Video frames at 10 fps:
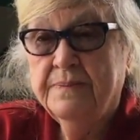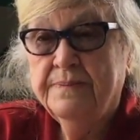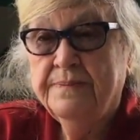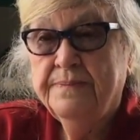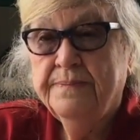
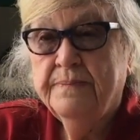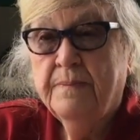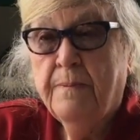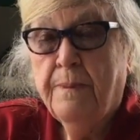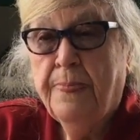And is
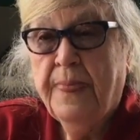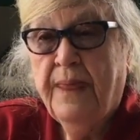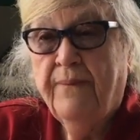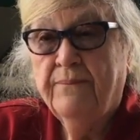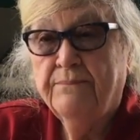that
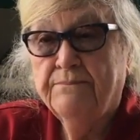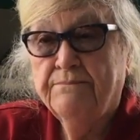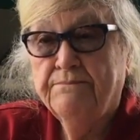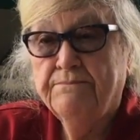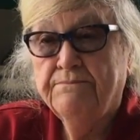because
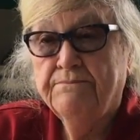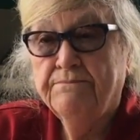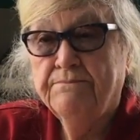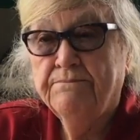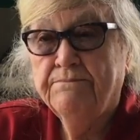there's,
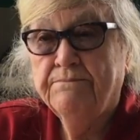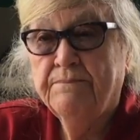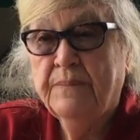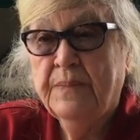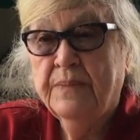you
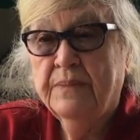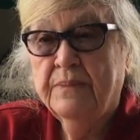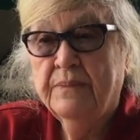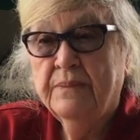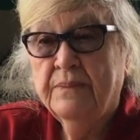know, people
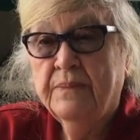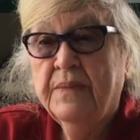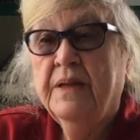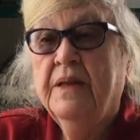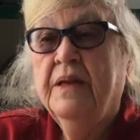that aren't
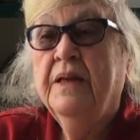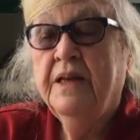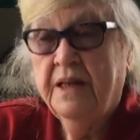back here